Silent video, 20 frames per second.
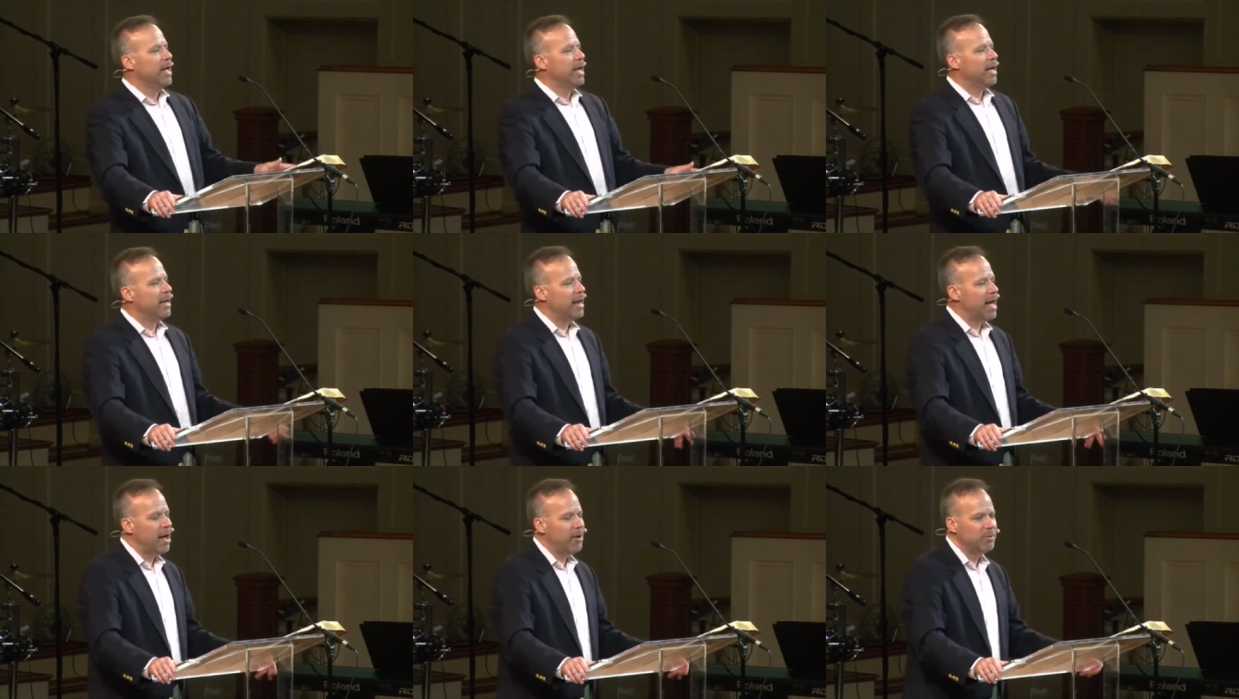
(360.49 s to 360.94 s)

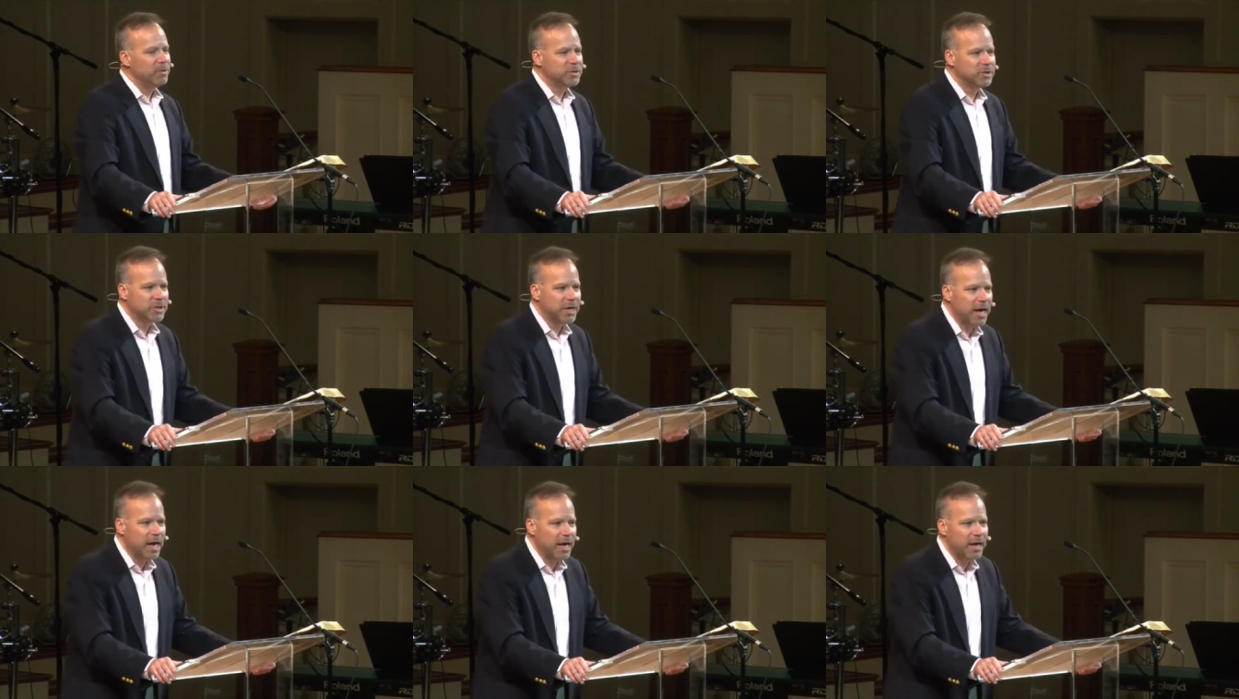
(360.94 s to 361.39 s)
And I would
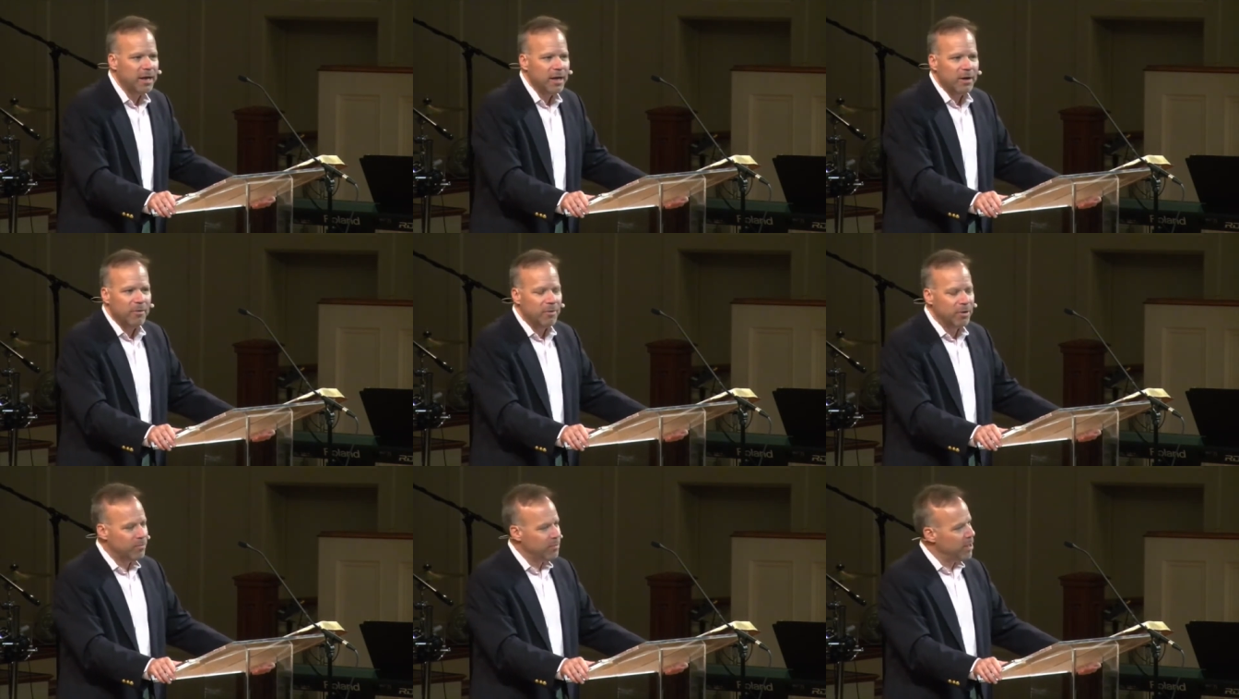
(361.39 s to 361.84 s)
say
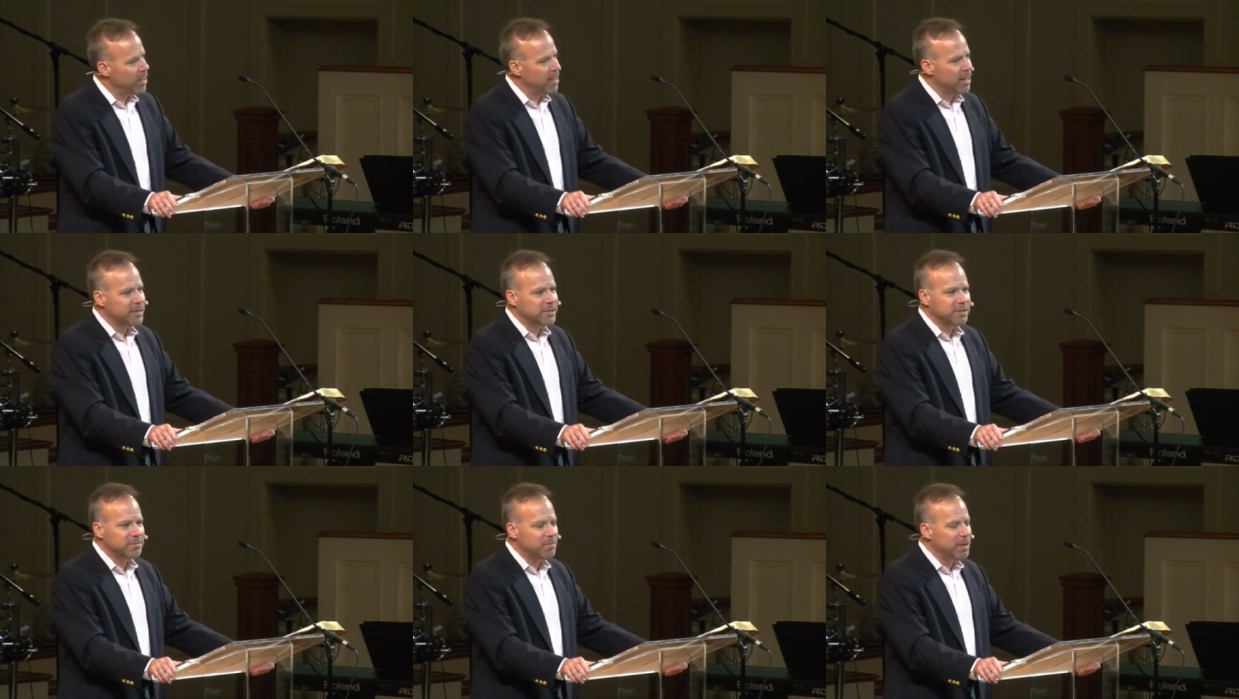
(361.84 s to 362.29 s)
when we
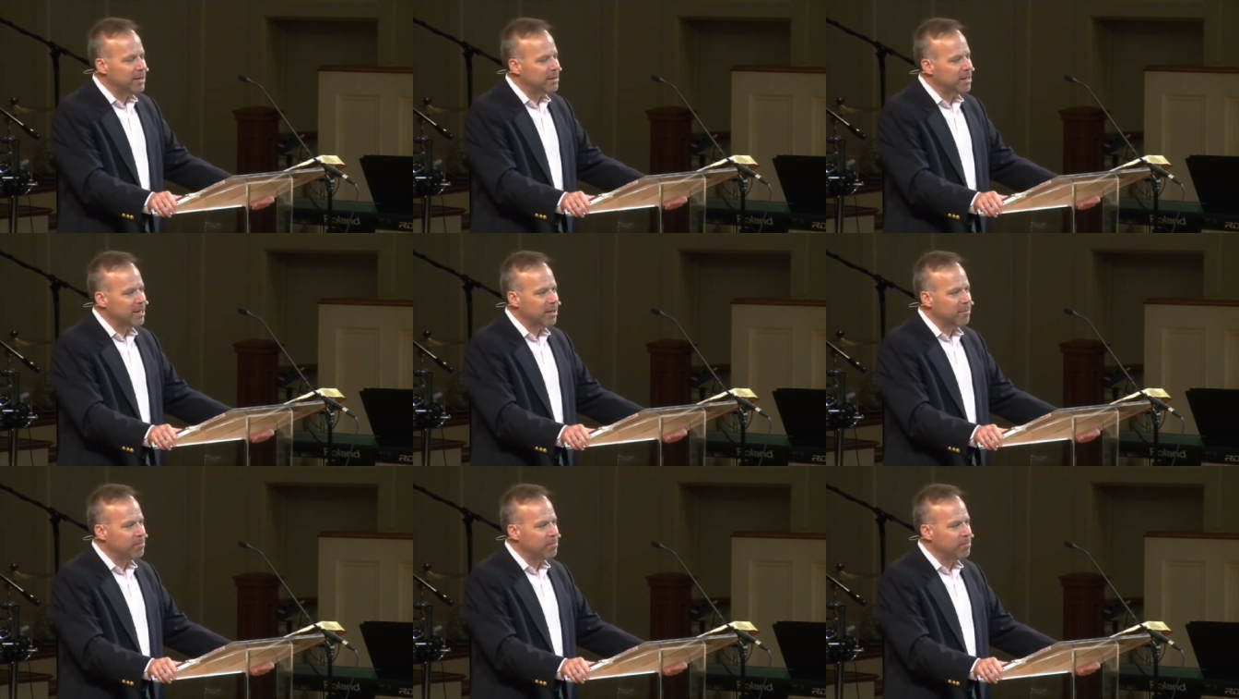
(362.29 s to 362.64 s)
get to meet the